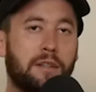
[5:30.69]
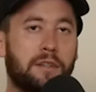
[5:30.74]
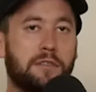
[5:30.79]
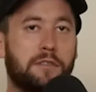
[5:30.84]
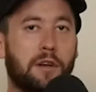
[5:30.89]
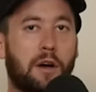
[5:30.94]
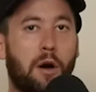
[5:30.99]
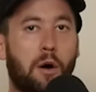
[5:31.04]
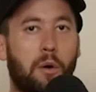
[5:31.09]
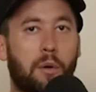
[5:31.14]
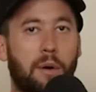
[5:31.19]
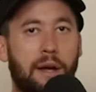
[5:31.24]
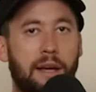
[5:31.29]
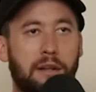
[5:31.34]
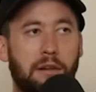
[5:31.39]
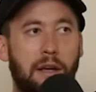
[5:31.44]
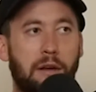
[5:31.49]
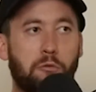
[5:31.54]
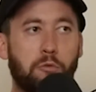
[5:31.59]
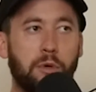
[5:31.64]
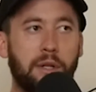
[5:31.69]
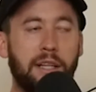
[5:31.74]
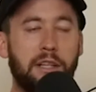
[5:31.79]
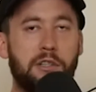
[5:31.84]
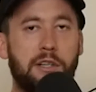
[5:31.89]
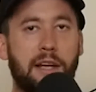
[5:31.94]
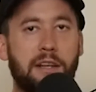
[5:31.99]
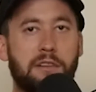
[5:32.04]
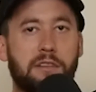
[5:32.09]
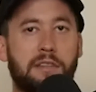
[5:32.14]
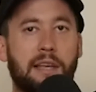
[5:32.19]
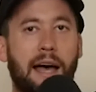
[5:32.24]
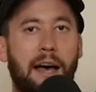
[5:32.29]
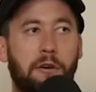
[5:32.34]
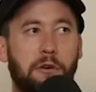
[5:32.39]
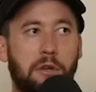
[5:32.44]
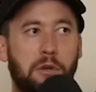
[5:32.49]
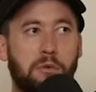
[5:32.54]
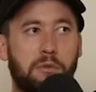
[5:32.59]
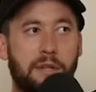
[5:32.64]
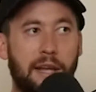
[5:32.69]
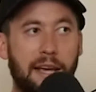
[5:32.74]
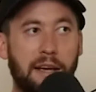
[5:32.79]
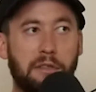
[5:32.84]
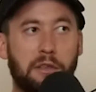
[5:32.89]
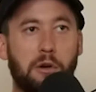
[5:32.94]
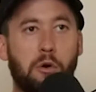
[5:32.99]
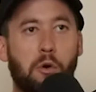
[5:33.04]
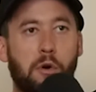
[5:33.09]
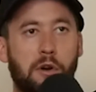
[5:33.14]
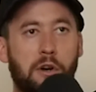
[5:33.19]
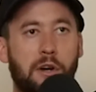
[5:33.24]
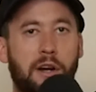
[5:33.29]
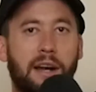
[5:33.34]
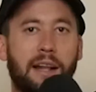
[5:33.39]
So it really changes how you take the corner.